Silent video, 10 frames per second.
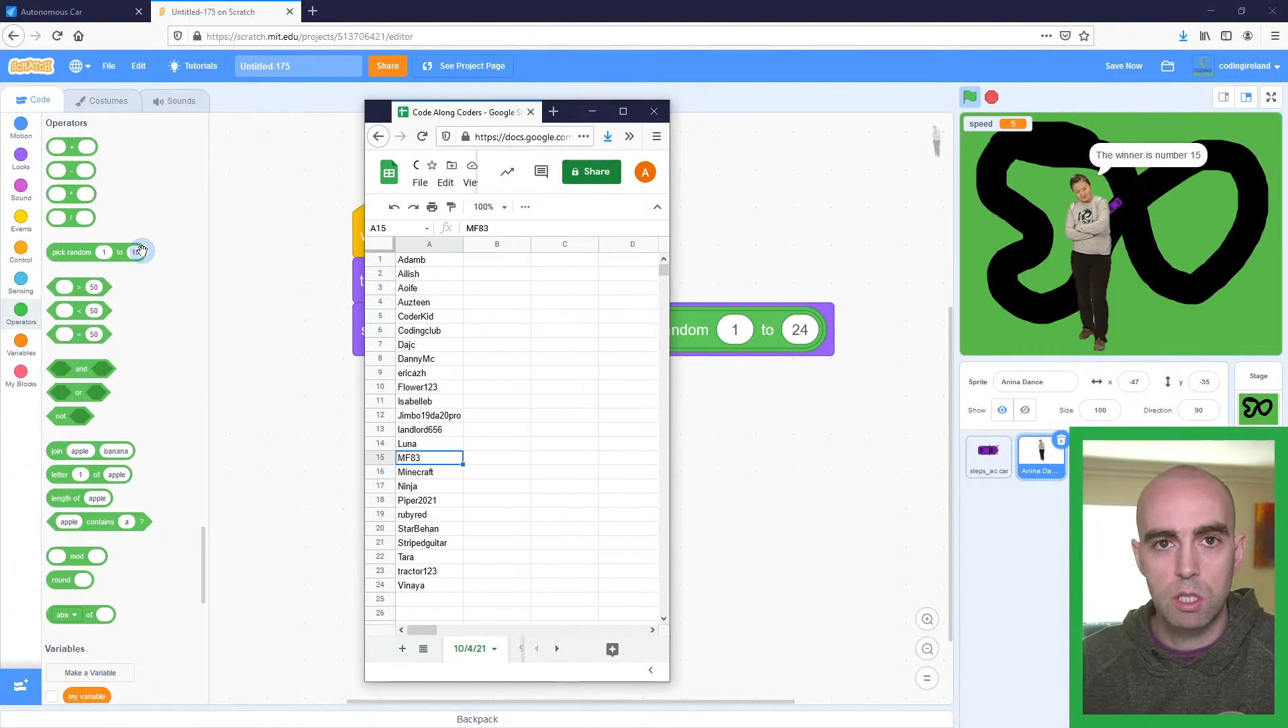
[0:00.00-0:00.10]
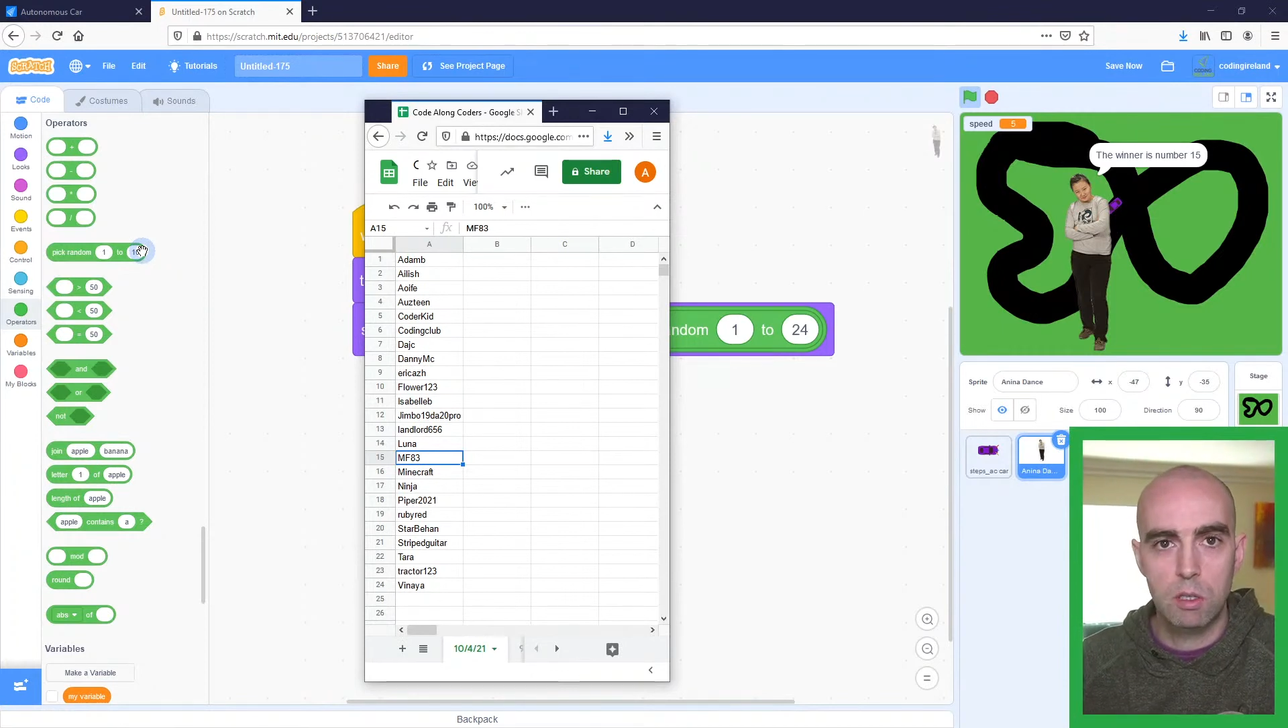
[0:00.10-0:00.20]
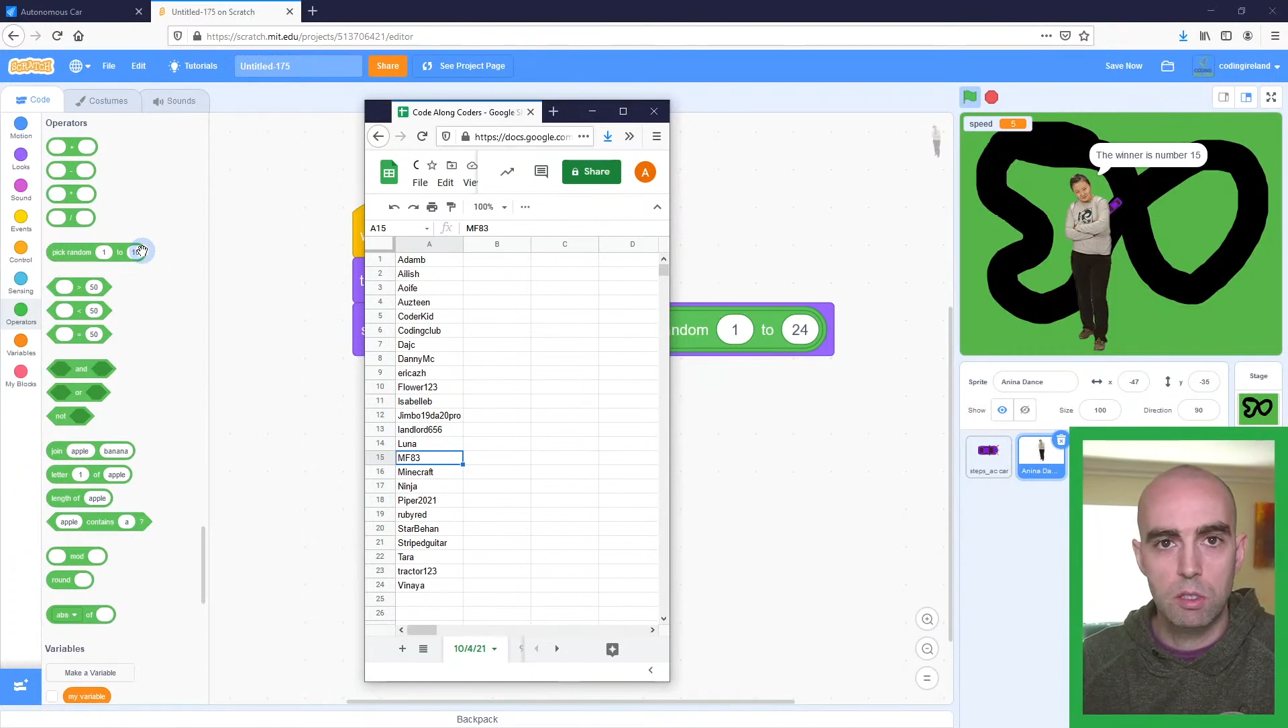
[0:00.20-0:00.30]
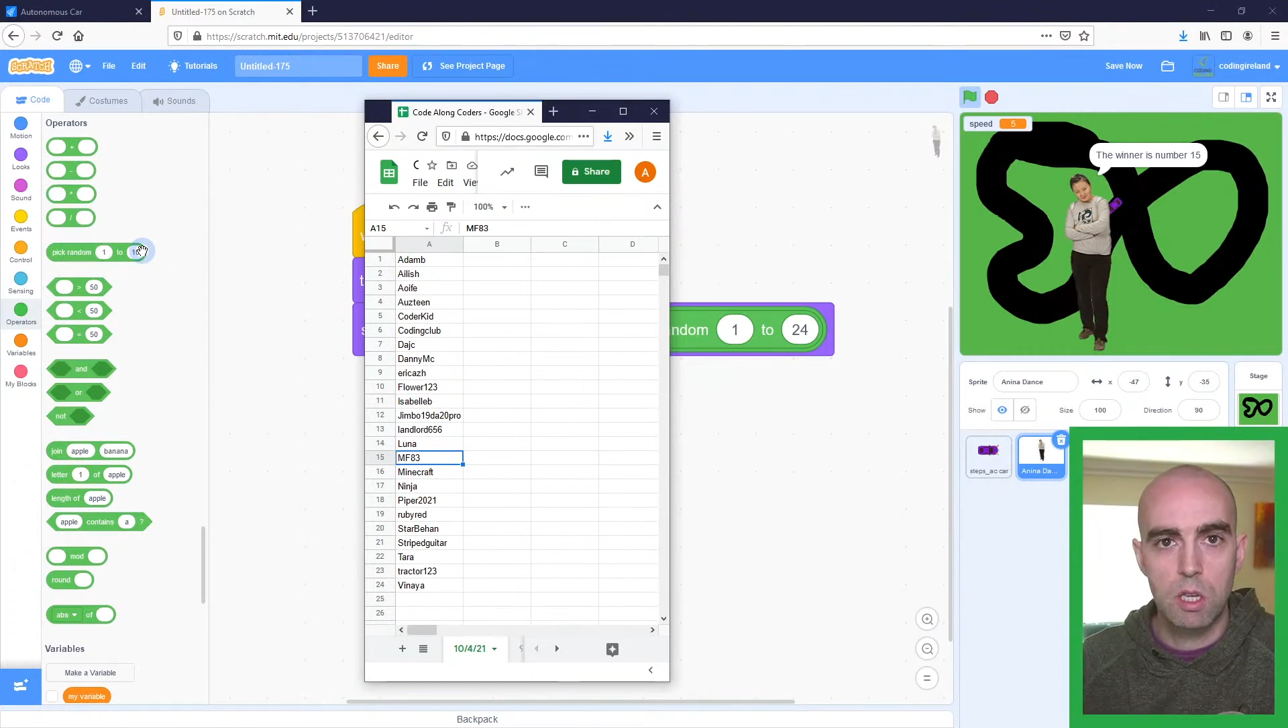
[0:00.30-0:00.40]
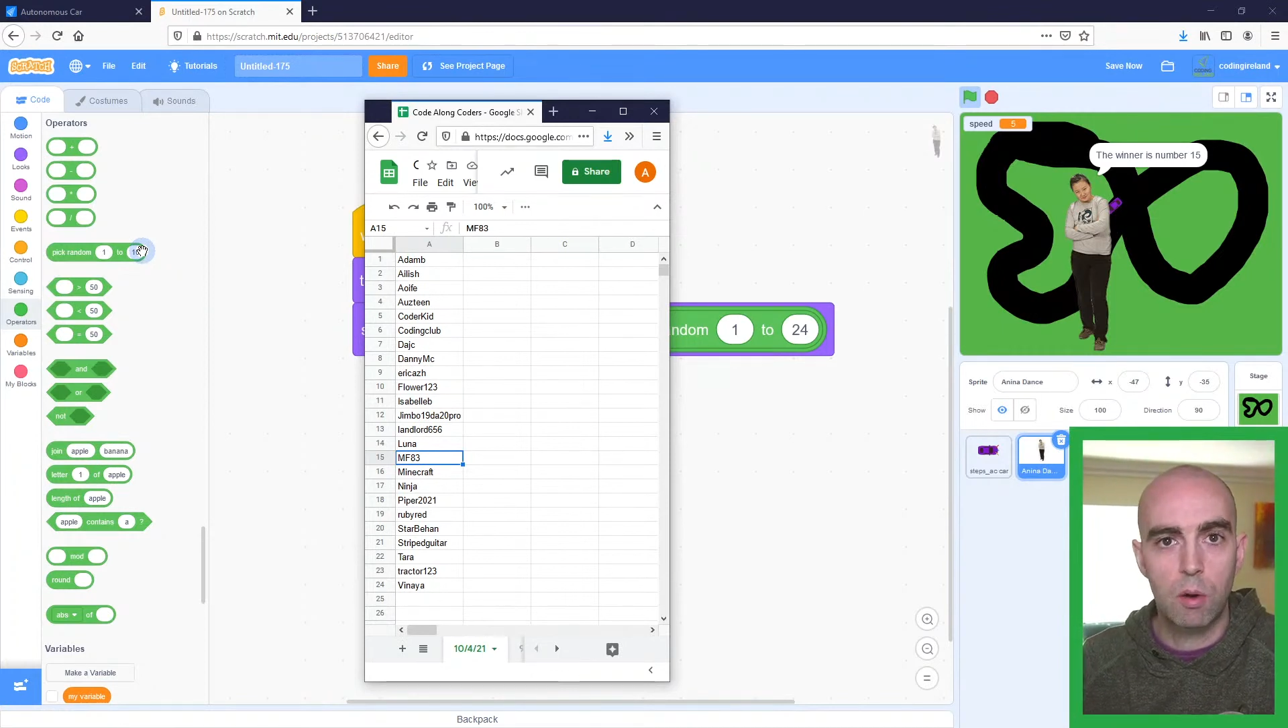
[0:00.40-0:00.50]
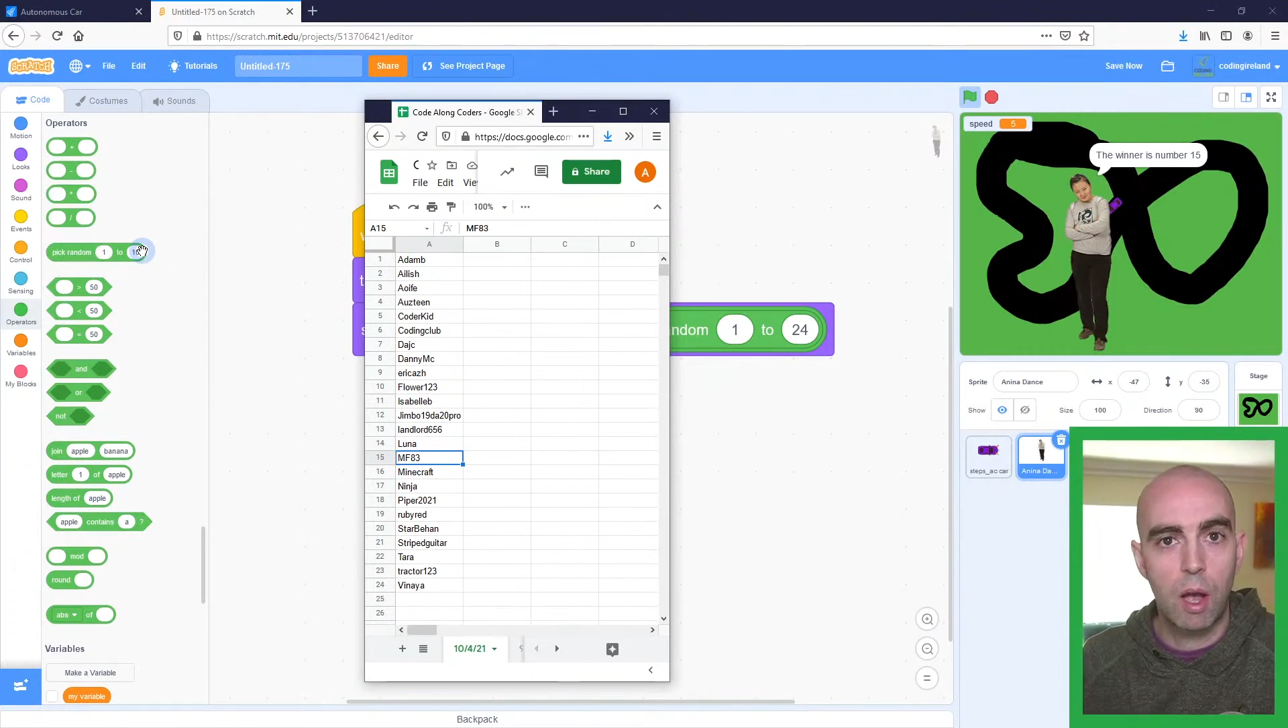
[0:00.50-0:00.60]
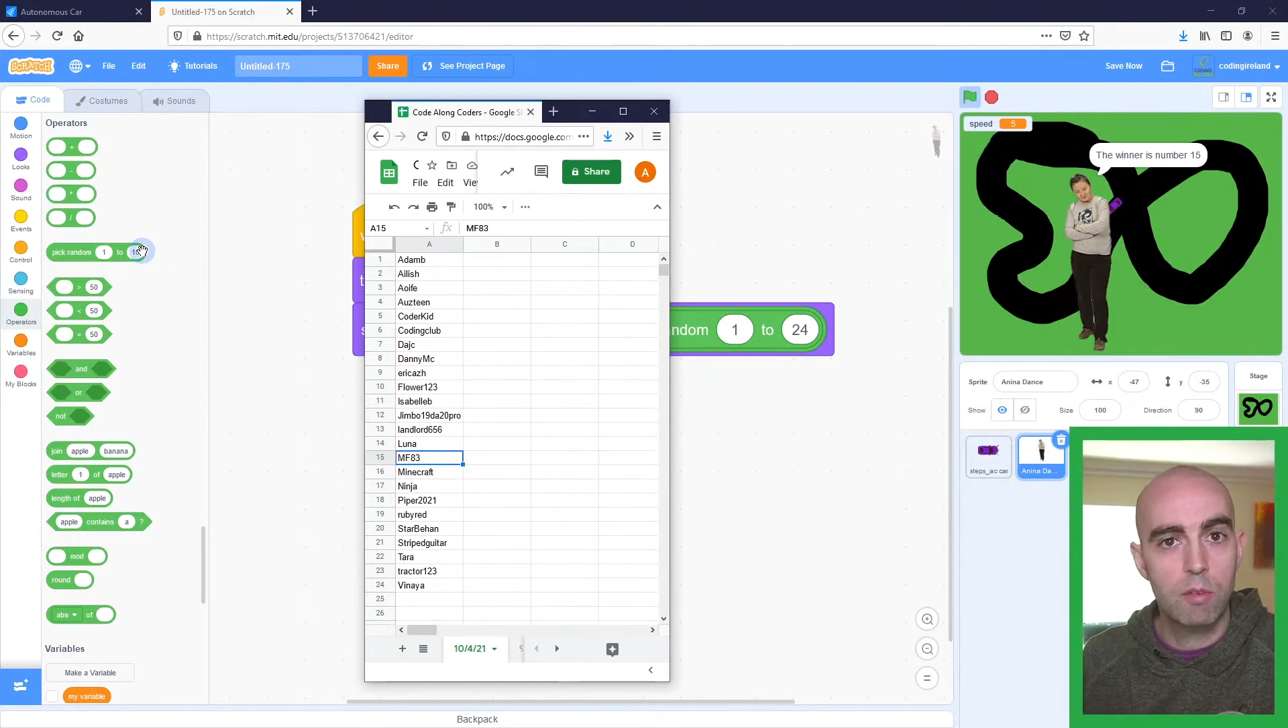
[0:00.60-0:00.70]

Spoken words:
So have a